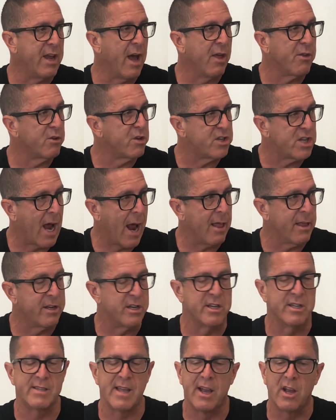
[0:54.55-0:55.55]
other
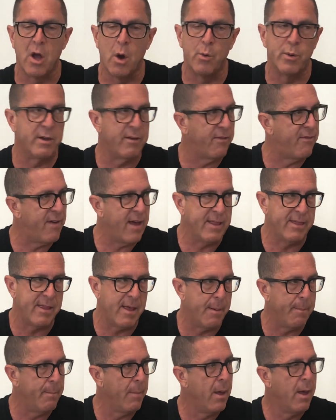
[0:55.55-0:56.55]
challenges, I go and defend
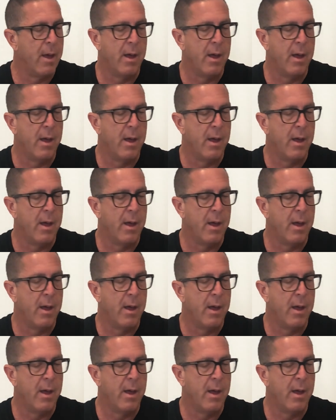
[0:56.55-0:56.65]
them.